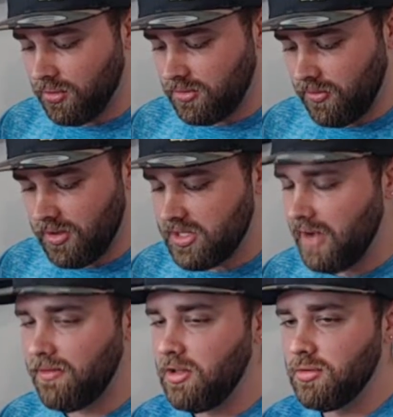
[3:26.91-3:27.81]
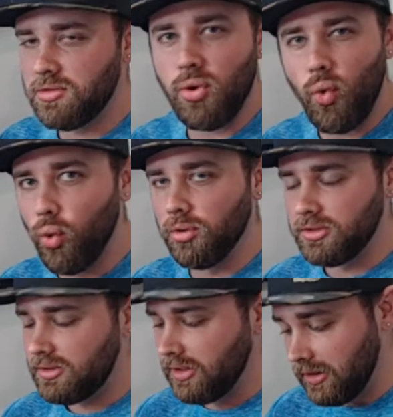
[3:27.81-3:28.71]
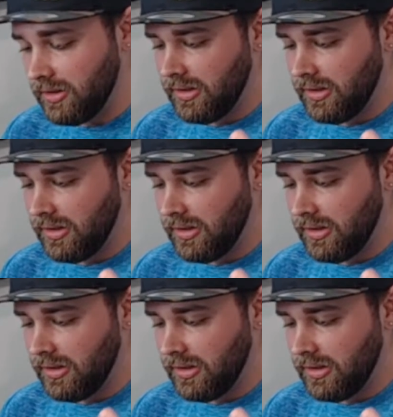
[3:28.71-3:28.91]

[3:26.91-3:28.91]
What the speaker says: as far as having to use tools to